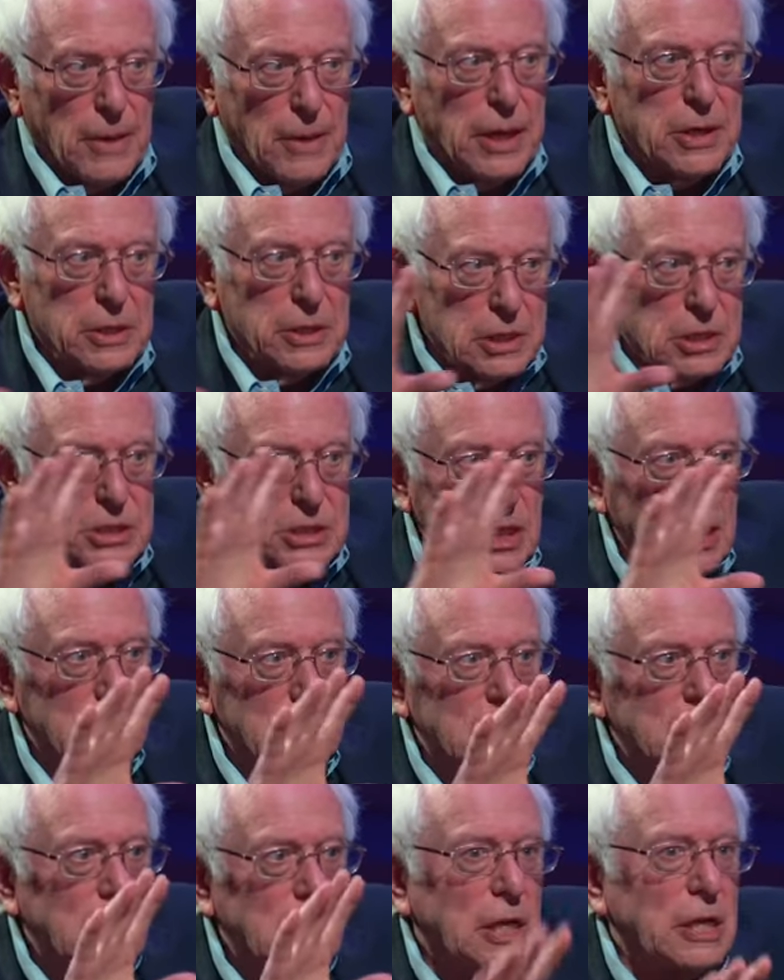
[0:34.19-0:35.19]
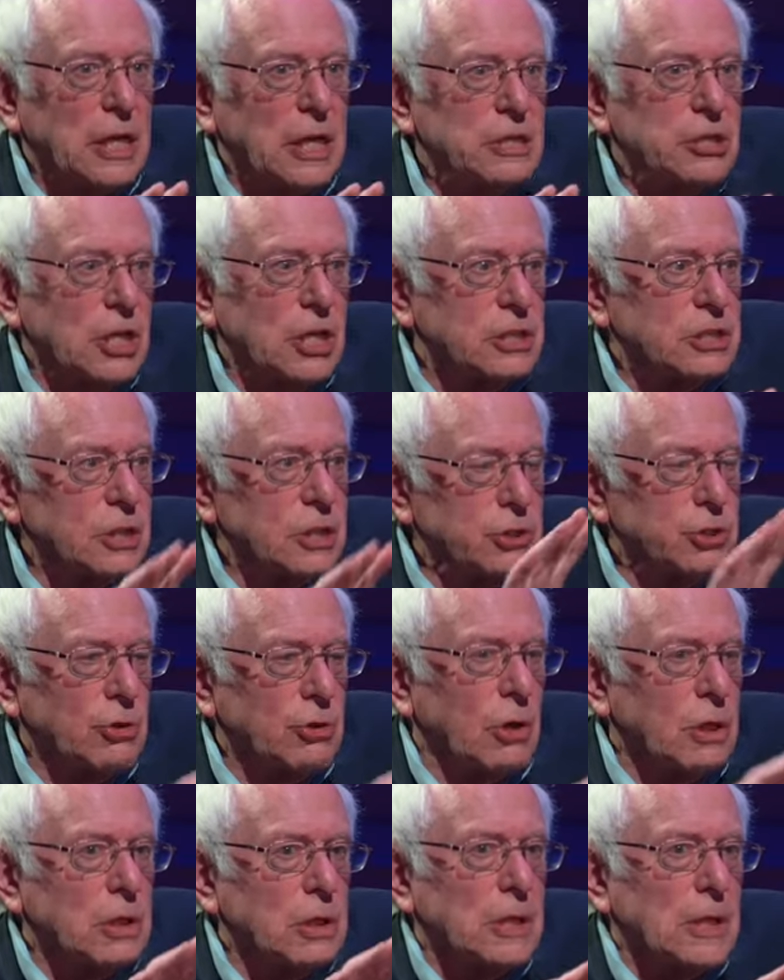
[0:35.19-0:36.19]
I understand that the NHS is
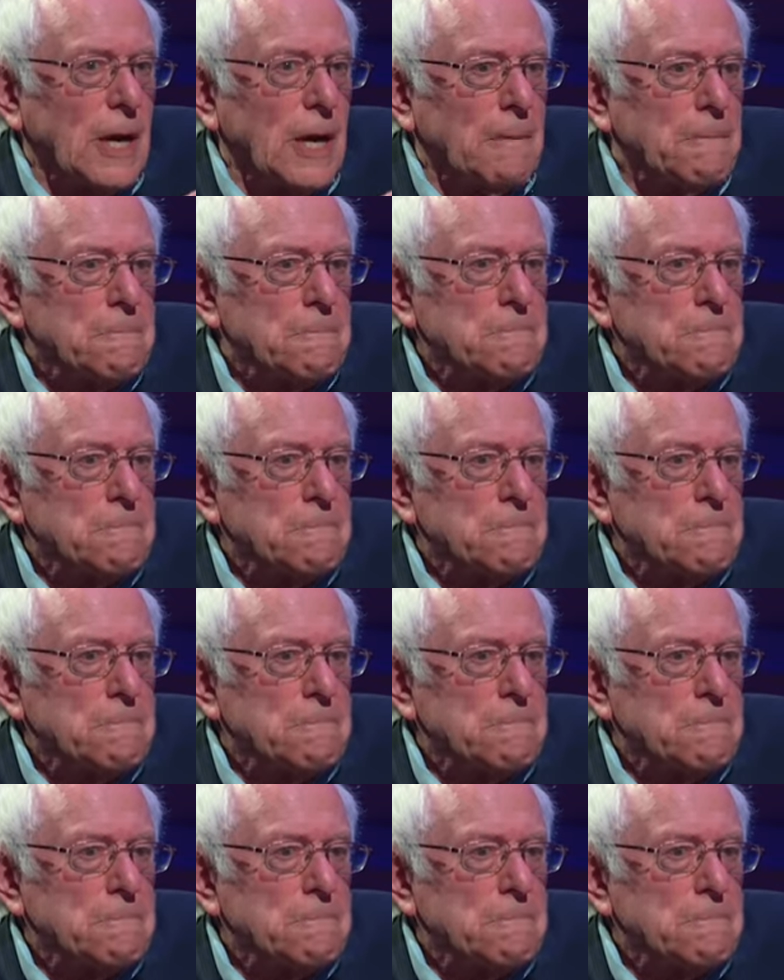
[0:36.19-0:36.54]
struggling now.